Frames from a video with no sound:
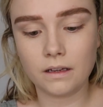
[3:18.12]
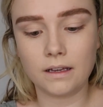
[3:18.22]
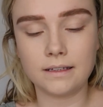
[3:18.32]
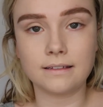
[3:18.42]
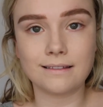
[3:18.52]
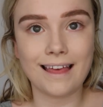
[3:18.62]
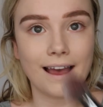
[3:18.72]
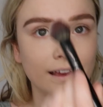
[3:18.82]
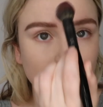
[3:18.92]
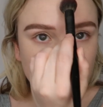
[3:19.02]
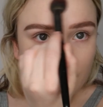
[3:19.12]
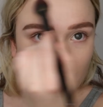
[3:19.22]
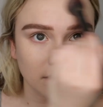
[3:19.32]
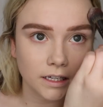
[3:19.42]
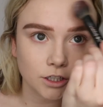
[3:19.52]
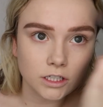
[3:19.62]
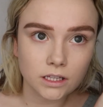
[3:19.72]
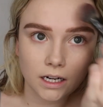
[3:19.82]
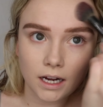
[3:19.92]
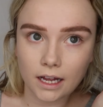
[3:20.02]
because that is the
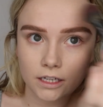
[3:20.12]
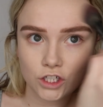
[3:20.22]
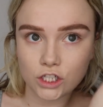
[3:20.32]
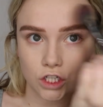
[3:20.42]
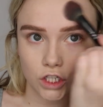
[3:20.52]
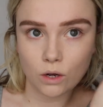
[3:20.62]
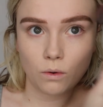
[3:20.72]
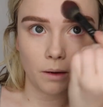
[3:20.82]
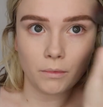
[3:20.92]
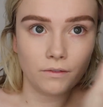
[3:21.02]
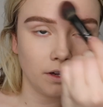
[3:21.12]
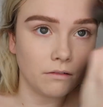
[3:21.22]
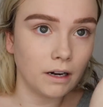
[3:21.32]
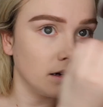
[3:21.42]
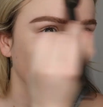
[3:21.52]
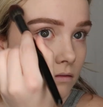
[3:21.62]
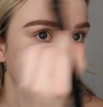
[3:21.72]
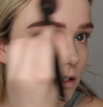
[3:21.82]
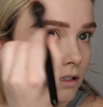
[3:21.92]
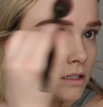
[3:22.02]
foundation that I just don't want moving
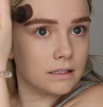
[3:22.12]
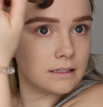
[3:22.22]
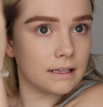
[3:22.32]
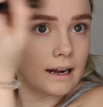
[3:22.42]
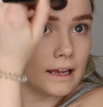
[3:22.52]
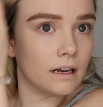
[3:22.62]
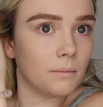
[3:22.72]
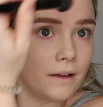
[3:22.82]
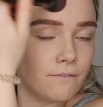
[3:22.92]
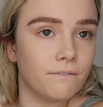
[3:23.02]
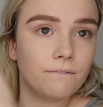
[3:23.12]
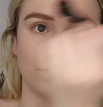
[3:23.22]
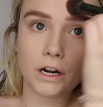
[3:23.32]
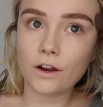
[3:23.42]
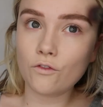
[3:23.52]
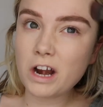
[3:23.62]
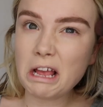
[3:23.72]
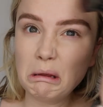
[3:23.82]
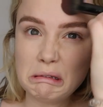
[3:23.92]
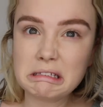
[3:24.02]
around. Setting into my freaking
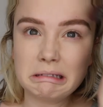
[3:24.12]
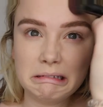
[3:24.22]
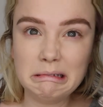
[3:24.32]
wrinkles.